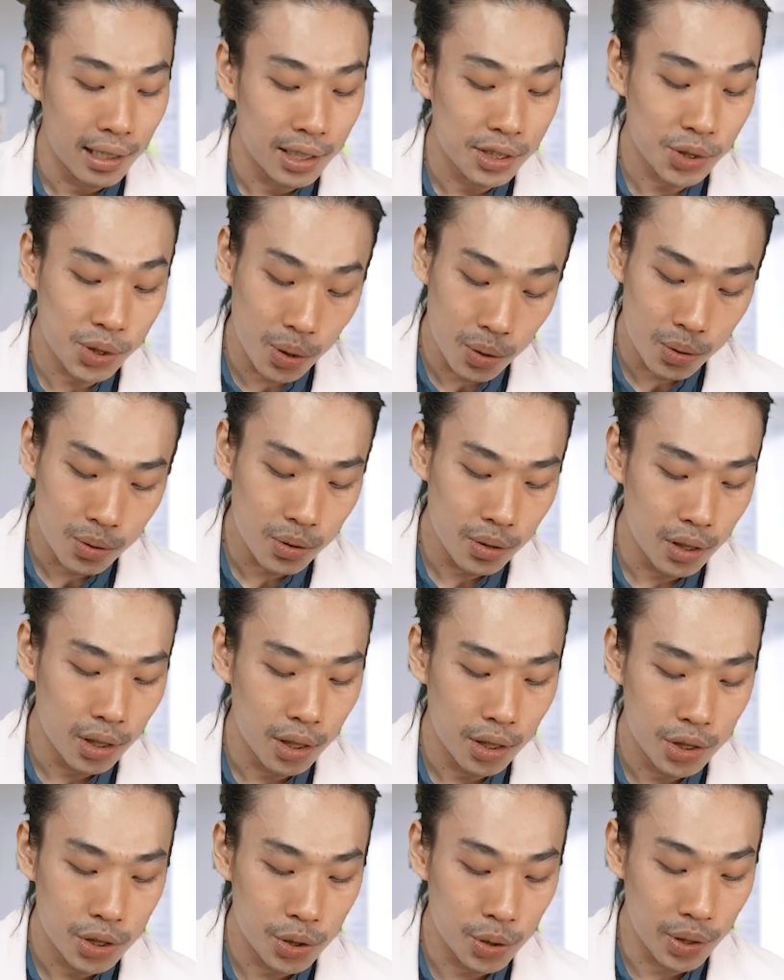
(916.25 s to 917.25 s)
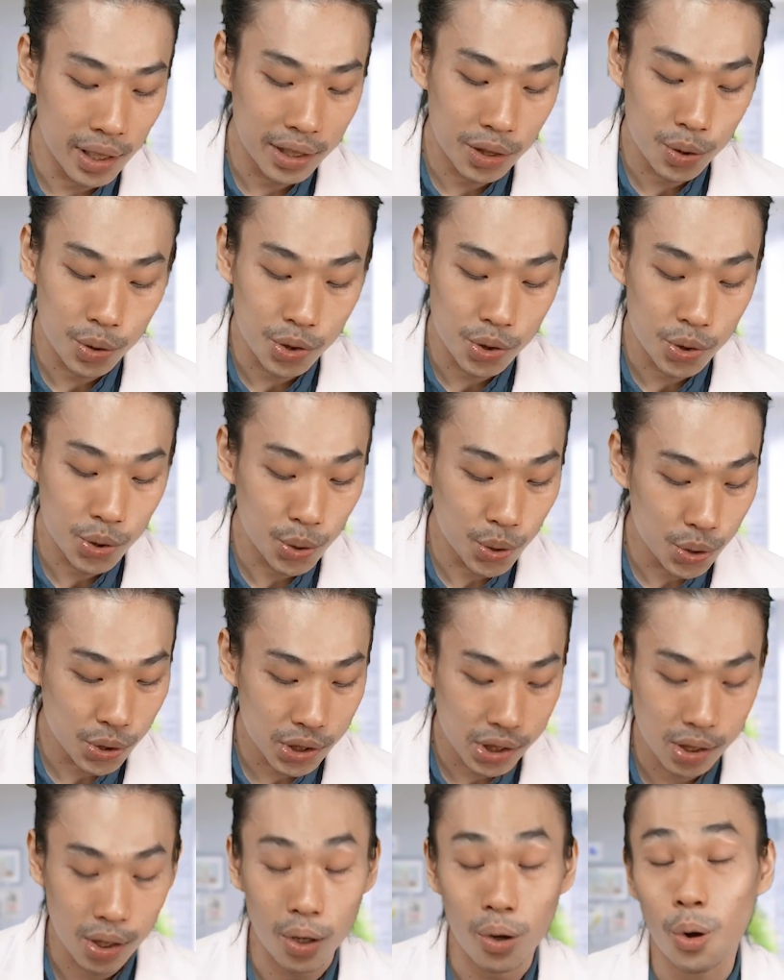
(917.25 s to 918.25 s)
So you need to
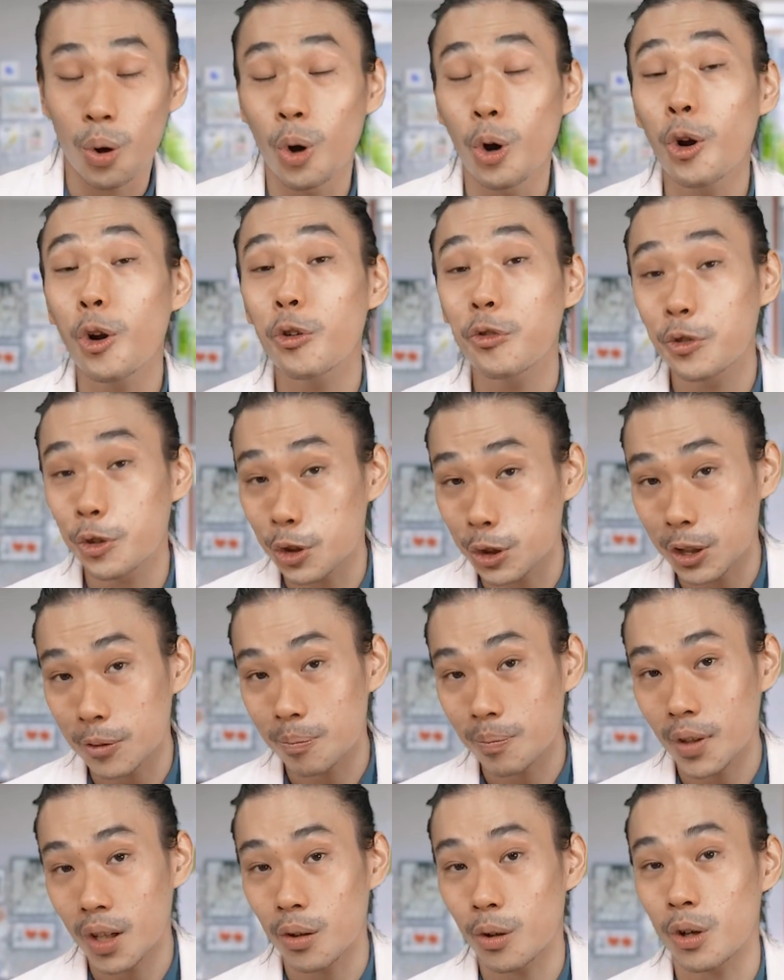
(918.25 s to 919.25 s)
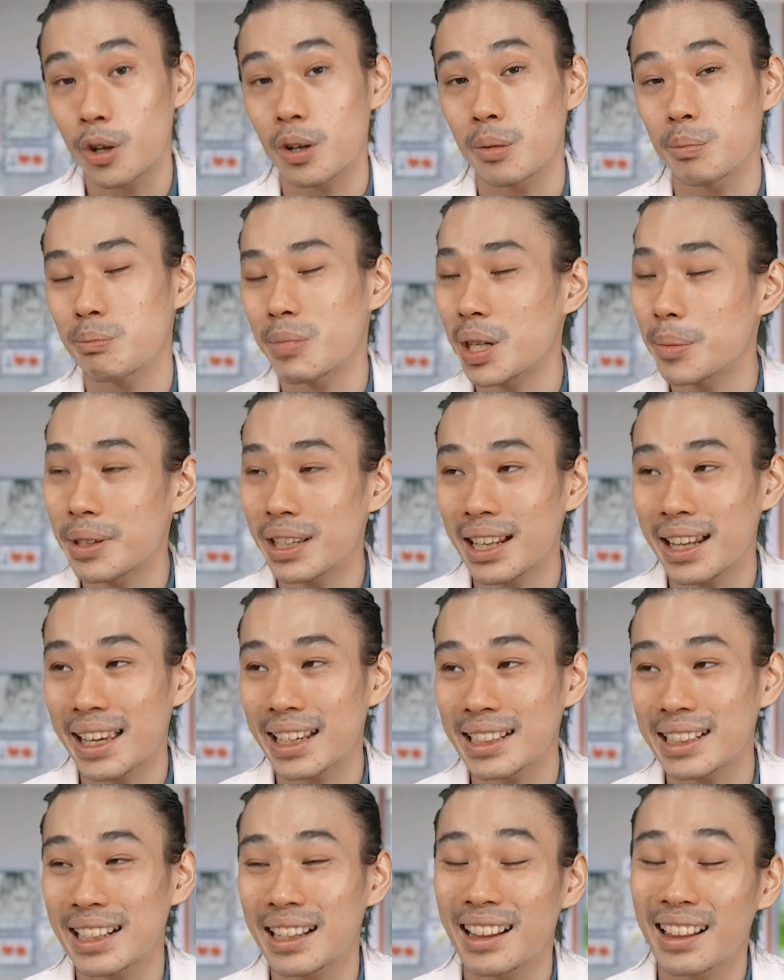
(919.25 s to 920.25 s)
choose a whole food or maybe
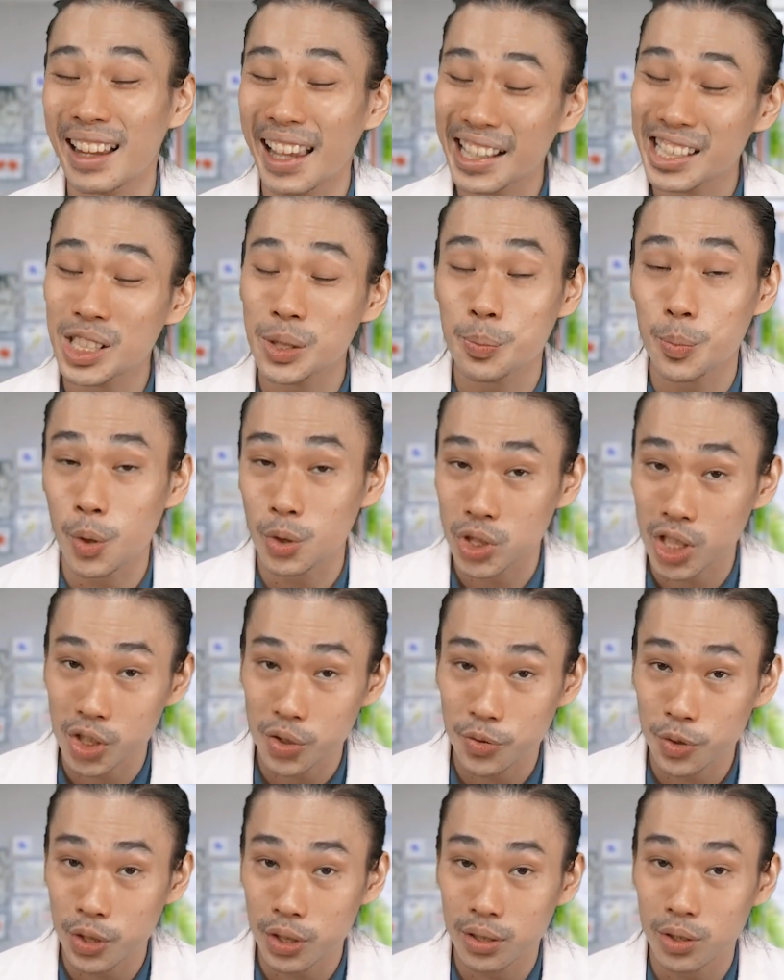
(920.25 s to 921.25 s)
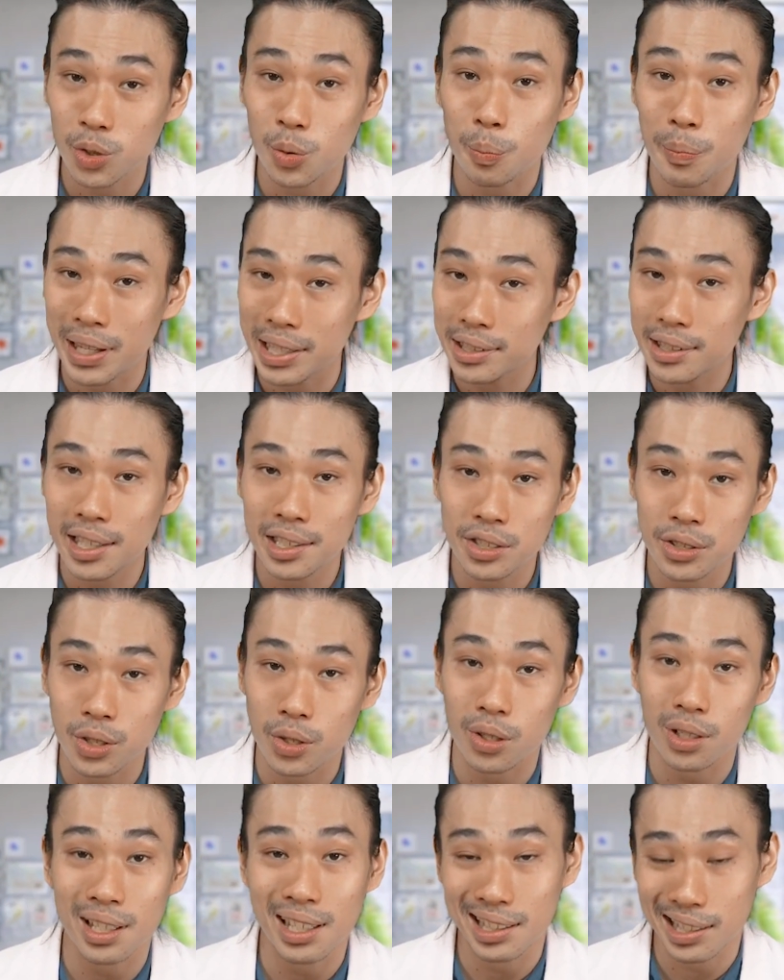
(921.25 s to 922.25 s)
like a less processed food to maintain
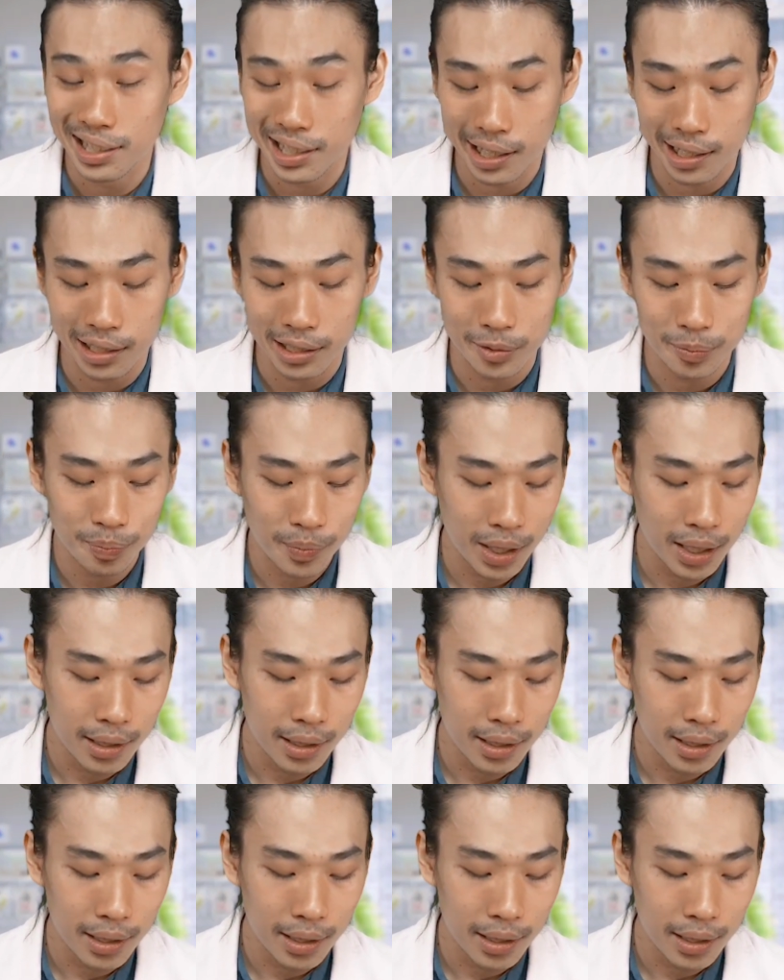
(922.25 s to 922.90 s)
your kidney health.